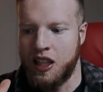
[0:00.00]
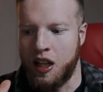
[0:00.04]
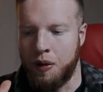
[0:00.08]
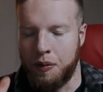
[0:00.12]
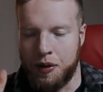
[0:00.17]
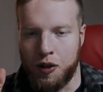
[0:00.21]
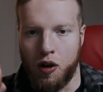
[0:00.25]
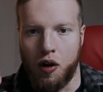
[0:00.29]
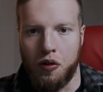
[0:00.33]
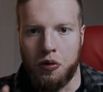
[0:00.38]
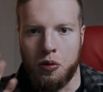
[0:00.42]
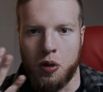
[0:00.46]

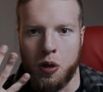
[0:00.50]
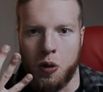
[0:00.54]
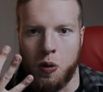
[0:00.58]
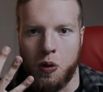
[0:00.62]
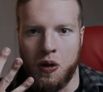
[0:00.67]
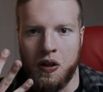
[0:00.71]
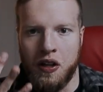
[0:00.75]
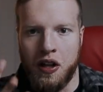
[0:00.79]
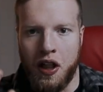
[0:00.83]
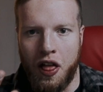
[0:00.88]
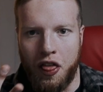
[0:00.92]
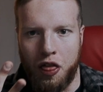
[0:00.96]
going to go through
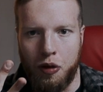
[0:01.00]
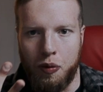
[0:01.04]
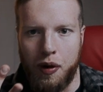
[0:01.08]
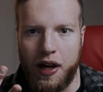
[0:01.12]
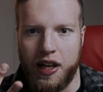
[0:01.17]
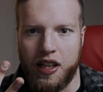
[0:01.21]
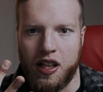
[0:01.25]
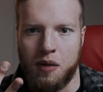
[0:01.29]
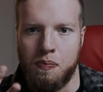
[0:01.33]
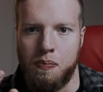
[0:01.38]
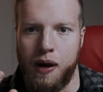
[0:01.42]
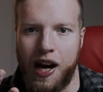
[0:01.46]

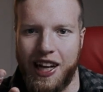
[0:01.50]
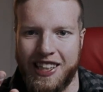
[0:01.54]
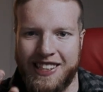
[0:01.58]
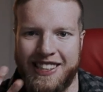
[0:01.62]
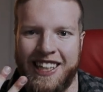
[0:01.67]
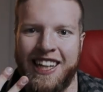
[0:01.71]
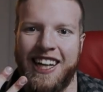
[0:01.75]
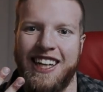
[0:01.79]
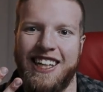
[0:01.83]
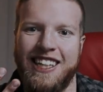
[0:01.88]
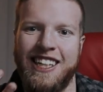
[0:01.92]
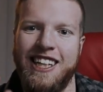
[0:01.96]
3 of the
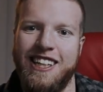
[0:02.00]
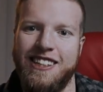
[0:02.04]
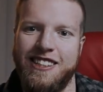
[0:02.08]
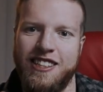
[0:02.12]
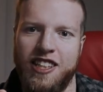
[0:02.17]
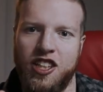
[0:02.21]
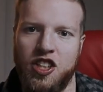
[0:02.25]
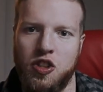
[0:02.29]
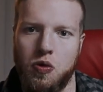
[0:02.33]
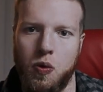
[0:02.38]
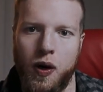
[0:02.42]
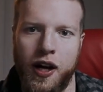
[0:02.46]
best and
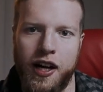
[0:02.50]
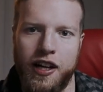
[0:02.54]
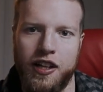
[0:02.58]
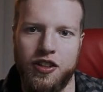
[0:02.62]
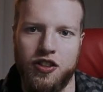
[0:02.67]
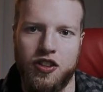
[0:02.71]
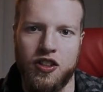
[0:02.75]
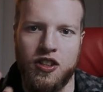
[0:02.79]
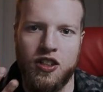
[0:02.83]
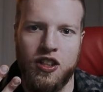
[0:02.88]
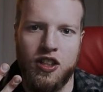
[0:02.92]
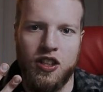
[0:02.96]
easiest
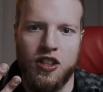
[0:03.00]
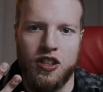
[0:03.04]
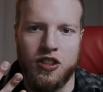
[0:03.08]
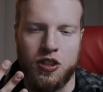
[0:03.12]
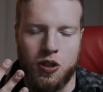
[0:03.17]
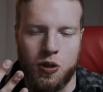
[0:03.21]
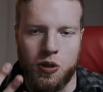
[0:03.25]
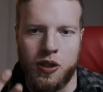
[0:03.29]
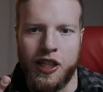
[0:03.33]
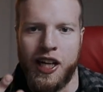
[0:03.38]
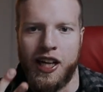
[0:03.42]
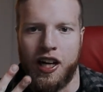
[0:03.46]
ways
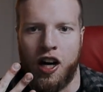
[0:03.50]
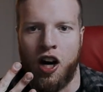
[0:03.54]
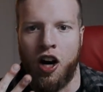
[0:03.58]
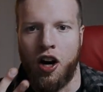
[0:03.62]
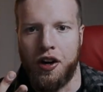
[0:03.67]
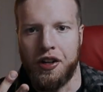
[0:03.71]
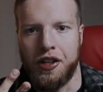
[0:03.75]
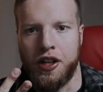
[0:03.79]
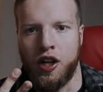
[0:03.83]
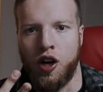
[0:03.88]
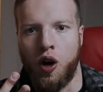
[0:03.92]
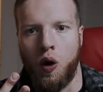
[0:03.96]
to get
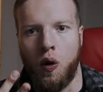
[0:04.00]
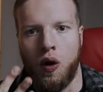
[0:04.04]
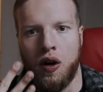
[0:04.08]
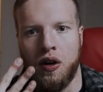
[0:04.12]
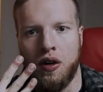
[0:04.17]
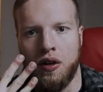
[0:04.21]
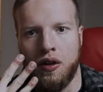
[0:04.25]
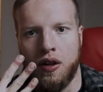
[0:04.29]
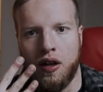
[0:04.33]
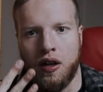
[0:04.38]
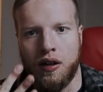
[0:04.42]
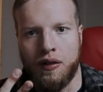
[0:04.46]
audio
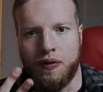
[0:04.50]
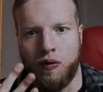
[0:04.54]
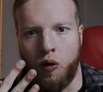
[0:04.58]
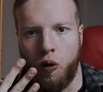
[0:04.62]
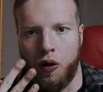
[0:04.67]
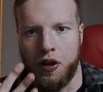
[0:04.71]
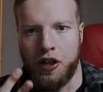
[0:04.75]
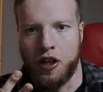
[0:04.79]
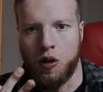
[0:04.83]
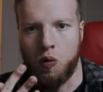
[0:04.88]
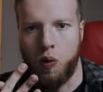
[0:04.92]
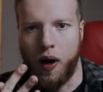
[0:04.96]

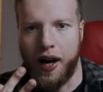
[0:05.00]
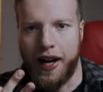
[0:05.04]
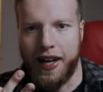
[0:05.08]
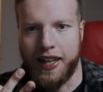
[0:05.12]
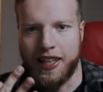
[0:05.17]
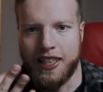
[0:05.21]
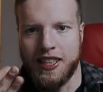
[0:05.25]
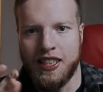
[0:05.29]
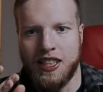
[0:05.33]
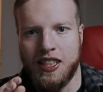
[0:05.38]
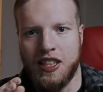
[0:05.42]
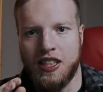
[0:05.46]
for your
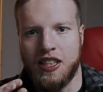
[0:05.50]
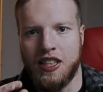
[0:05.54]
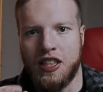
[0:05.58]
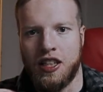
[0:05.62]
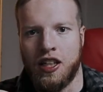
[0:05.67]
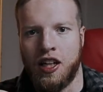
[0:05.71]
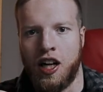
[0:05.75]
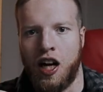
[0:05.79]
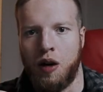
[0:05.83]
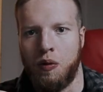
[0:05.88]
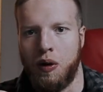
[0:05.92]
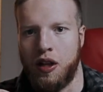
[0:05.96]
wedding,
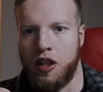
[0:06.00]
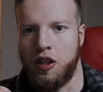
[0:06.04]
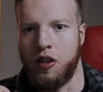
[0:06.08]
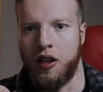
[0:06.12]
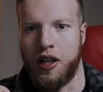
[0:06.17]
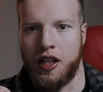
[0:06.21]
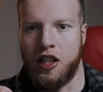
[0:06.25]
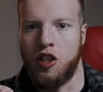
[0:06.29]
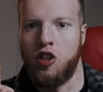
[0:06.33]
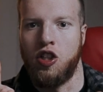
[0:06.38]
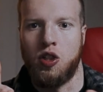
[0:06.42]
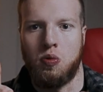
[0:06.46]
whether
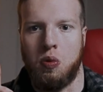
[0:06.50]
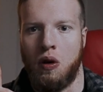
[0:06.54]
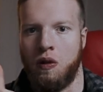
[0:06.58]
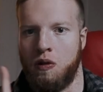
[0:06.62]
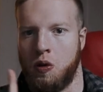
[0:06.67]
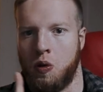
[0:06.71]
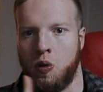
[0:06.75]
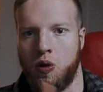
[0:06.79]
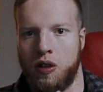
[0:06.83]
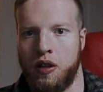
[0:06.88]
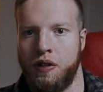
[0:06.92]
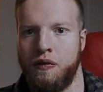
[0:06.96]
you just want to
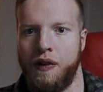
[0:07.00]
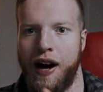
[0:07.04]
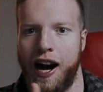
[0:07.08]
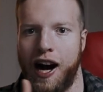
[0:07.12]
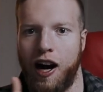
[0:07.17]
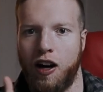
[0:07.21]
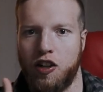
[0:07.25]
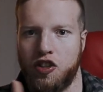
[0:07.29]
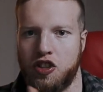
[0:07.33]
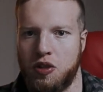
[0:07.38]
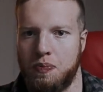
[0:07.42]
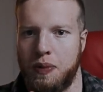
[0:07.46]
record the
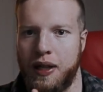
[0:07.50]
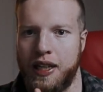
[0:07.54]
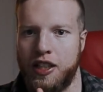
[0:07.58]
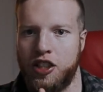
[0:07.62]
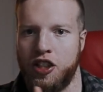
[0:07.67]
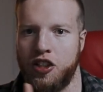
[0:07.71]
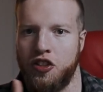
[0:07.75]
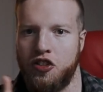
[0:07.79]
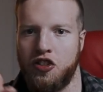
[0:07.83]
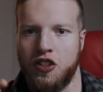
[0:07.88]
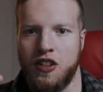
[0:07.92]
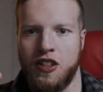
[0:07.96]
vows,
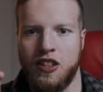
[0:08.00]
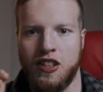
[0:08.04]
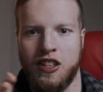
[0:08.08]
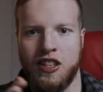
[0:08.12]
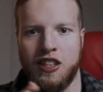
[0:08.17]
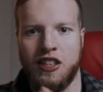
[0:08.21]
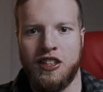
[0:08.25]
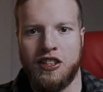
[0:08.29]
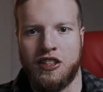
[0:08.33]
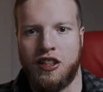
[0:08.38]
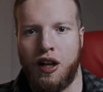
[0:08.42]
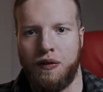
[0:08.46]
speeches,
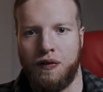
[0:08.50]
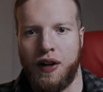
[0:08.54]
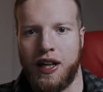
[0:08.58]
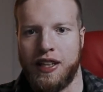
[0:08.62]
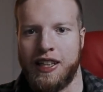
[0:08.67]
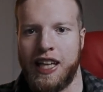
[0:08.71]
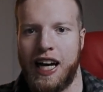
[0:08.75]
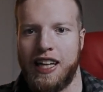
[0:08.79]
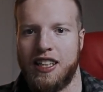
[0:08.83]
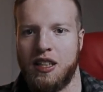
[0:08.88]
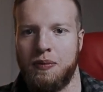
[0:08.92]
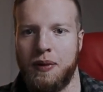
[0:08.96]
stuff
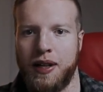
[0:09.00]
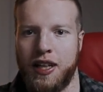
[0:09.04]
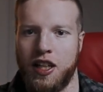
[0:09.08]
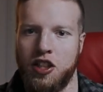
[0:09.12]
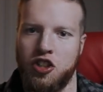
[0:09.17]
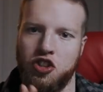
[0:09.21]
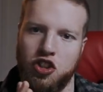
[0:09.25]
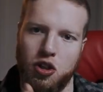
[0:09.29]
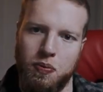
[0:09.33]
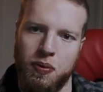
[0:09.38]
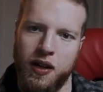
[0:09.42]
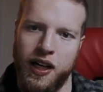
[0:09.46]
like that, to make
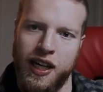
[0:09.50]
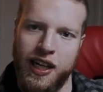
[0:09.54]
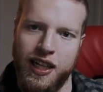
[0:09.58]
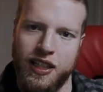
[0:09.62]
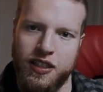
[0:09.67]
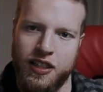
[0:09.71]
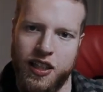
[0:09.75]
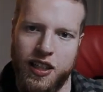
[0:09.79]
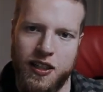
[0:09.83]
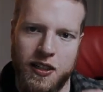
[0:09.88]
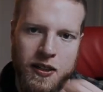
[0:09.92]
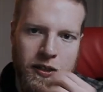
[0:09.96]
it super
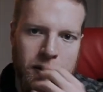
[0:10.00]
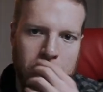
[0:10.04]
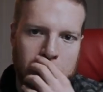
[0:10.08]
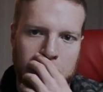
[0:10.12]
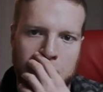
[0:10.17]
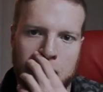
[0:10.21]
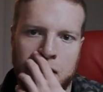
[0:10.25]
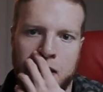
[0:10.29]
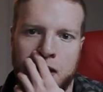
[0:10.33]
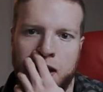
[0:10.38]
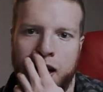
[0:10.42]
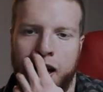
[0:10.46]
easy
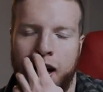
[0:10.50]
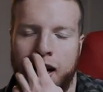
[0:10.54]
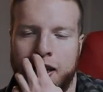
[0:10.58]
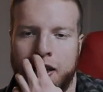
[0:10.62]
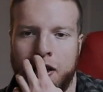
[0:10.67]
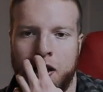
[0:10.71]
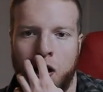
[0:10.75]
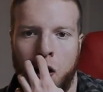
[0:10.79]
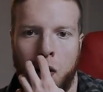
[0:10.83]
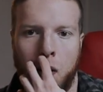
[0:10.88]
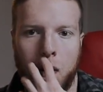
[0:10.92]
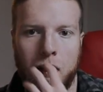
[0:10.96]

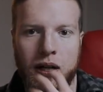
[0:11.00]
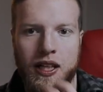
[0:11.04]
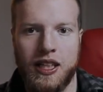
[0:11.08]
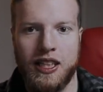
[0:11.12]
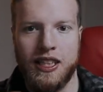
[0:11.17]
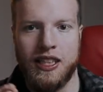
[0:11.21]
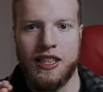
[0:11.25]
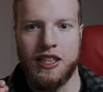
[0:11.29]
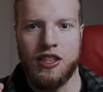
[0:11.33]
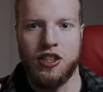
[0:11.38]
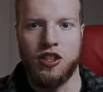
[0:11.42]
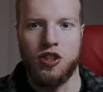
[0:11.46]
and
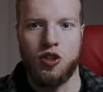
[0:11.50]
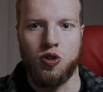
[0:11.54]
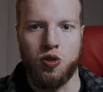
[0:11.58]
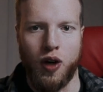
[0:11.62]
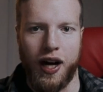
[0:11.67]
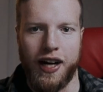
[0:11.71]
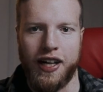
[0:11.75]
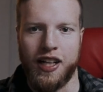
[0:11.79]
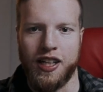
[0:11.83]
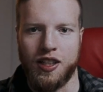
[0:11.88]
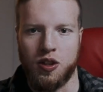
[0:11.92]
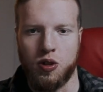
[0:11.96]

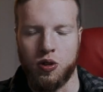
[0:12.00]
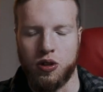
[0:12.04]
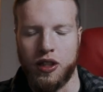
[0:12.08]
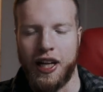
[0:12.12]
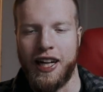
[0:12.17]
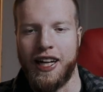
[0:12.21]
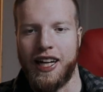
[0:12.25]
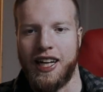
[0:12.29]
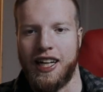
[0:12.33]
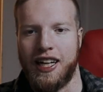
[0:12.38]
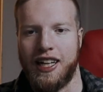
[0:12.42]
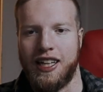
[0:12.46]
try to
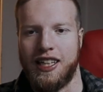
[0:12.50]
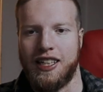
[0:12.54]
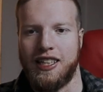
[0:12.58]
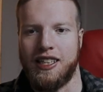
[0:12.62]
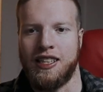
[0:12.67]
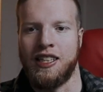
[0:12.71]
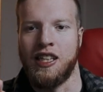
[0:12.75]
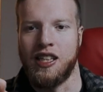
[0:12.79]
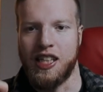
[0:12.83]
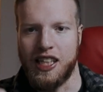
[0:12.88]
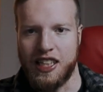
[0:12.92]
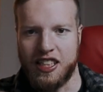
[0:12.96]
create
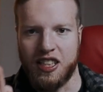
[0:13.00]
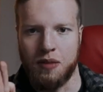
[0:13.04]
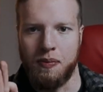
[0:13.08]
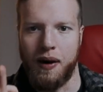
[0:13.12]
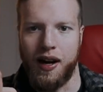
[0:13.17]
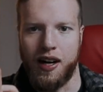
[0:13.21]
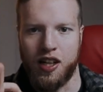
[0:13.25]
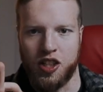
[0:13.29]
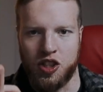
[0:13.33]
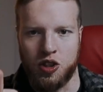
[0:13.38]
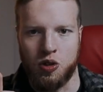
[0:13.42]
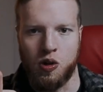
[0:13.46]
the least
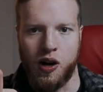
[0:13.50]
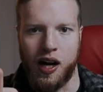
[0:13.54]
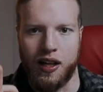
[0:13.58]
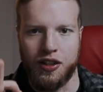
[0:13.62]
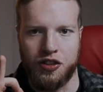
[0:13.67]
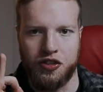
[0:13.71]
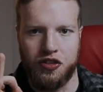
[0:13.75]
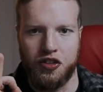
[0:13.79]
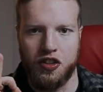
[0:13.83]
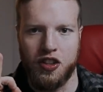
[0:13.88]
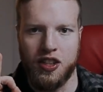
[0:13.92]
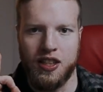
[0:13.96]
amount of
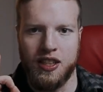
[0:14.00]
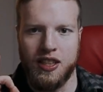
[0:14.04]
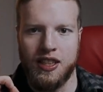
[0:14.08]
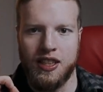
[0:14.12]
stress